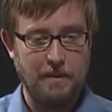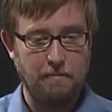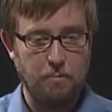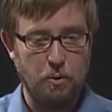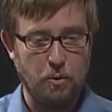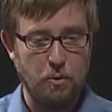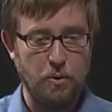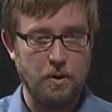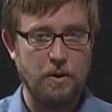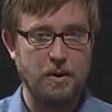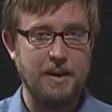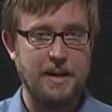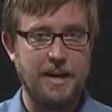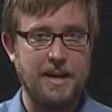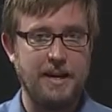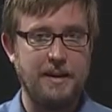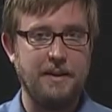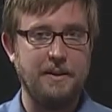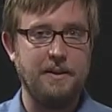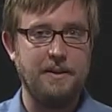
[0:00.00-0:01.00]
poor
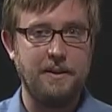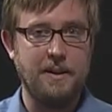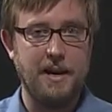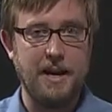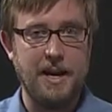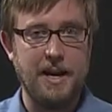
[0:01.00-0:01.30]
and